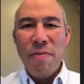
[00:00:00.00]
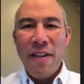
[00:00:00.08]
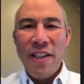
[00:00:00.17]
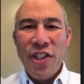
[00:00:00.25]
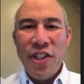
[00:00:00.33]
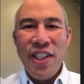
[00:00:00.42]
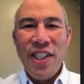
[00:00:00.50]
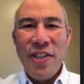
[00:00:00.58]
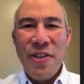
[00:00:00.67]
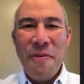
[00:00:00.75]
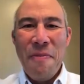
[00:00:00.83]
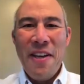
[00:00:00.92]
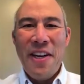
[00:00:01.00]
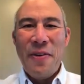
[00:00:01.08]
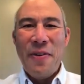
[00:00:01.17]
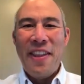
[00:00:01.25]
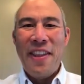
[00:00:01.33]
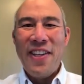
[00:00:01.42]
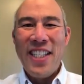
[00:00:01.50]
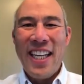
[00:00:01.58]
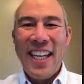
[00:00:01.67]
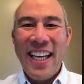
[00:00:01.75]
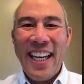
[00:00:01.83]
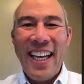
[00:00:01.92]
a pleasure to be here with you
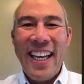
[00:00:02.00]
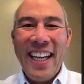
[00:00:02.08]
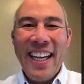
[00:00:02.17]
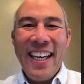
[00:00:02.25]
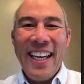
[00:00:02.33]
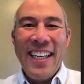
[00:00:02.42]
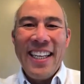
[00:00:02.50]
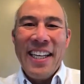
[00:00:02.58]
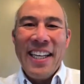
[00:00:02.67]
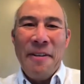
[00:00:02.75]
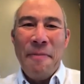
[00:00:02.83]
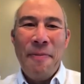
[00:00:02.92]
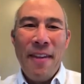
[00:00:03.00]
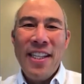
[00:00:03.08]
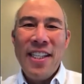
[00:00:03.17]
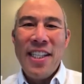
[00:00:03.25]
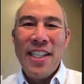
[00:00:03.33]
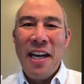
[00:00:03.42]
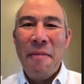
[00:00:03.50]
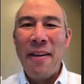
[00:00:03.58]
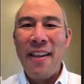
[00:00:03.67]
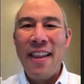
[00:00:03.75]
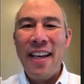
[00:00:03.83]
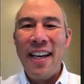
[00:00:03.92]
today. And it's a
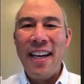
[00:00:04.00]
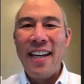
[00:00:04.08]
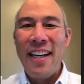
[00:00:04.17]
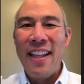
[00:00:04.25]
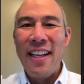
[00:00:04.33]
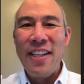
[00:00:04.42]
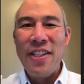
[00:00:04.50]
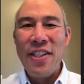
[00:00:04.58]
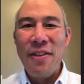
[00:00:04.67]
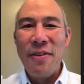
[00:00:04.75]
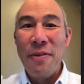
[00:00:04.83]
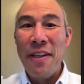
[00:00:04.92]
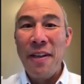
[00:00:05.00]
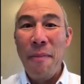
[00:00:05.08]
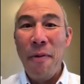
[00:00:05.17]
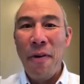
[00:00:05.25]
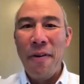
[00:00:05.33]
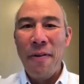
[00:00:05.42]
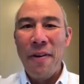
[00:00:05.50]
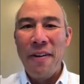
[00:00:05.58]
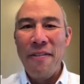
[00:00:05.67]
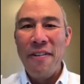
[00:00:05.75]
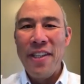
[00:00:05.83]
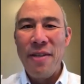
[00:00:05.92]
topic that I think is a really important one
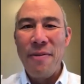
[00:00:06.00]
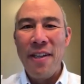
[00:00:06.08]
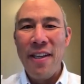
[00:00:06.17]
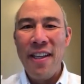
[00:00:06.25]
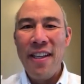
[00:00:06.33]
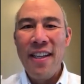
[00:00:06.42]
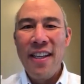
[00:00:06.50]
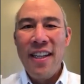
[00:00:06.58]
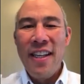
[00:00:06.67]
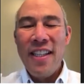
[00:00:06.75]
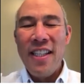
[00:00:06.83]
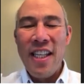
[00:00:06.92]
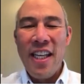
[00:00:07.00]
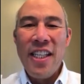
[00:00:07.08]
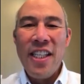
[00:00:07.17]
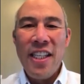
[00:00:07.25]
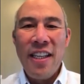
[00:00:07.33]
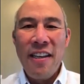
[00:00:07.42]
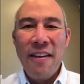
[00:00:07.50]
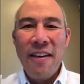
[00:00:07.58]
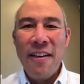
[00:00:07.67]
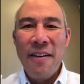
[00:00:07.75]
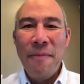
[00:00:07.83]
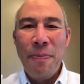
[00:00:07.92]
for us to be discussing.
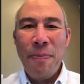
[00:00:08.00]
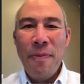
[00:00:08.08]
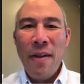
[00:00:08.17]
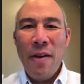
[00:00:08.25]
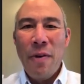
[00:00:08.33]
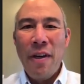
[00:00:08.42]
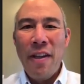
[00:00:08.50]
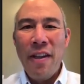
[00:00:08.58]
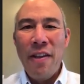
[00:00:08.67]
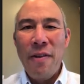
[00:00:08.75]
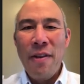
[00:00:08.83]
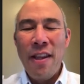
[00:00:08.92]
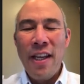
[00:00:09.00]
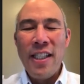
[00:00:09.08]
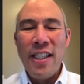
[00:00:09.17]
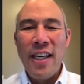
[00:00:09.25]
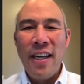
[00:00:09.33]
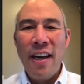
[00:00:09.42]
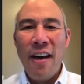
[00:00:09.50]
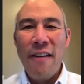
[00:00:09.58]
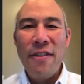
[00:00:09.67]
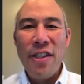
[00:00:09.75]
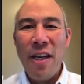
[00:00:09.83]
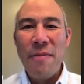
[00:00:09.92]
One of the things that I
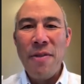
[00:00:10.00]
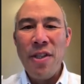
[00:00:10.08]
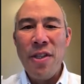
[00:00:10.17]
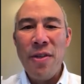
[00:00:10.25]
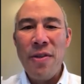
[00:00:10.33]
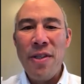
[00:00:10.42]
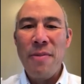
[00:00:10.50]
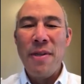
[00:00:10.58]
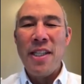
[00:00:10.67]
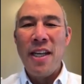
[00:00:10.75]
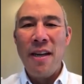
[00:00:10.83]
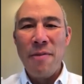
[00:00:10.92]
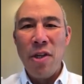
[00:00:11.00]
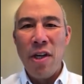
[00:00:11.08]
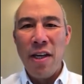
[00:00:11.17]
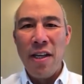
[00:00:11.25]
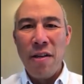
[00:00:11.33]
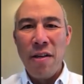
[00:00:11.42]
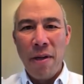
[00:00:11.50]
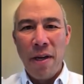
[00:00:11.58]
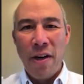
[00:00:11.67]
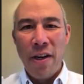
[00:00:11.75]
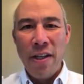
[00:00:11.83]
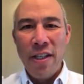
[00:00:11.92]
oftentimes do is spend time talking to
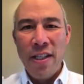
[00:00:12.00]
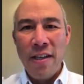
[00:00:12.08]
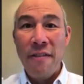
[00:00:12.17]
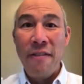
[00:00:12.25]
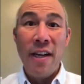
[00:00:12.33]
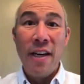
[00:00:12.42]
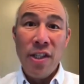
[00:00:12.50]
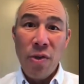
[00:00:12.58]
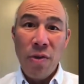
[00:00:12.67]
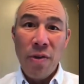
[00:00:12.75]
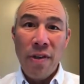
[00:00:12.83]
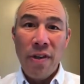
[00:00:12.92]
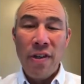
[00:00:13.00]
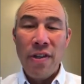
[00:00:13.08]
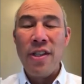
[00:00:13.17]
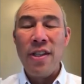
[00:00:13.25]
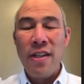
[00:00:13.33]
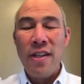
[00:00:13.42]
parents of high schoolers